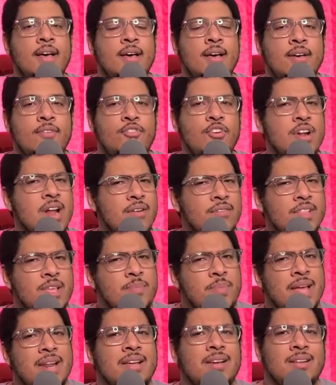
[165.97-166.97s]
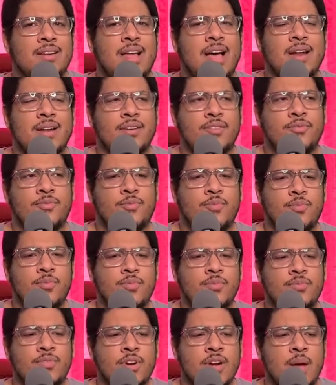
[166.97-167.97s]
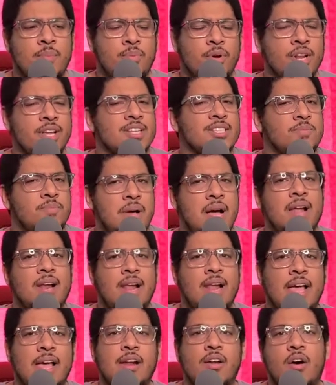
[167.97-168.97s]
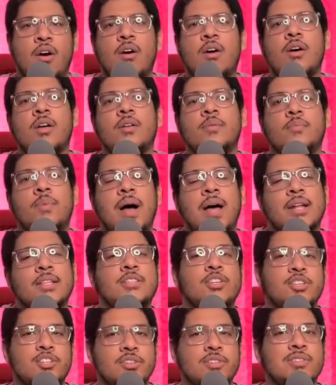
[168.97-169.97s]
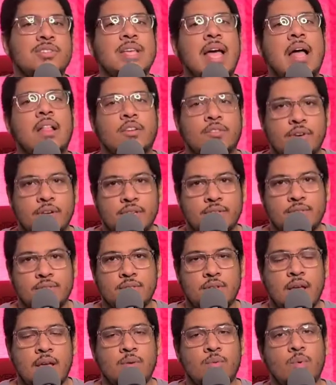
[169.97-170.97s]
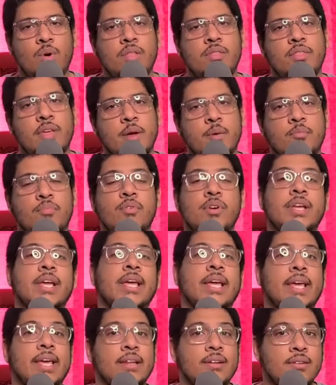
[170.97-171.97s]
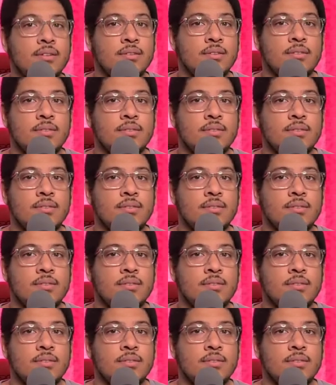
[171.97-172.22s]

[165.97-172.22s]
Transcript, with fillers: they're not really putting a lot of, they're not putting a spotlight on politicians' salaries and what they're bringing in.